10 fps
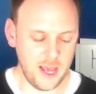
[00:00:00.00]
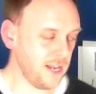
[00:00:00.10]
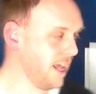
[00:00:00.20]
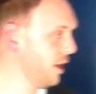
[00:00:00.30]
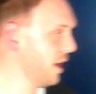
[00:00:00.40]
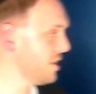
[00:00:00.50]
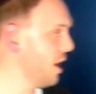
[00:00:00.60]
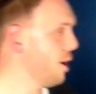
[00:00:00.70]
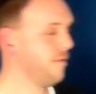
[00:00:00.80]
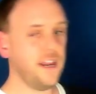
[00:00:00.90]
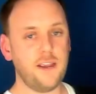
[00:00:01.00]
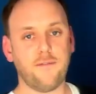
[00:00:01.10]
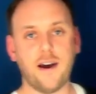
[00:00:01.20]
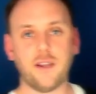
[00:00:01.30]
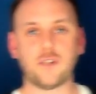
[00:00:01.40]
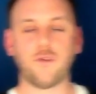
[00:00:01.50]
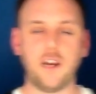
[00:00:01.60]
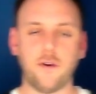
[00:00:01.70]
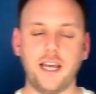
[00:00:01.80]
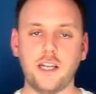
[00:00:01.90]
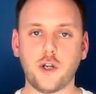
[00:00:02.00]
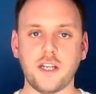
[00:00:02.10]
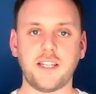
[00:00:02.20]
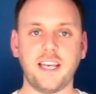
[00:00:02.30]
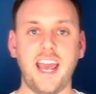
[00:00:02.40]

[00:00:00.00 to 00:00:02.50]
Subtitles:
Now look guys, hopefully you found this really, really interesting.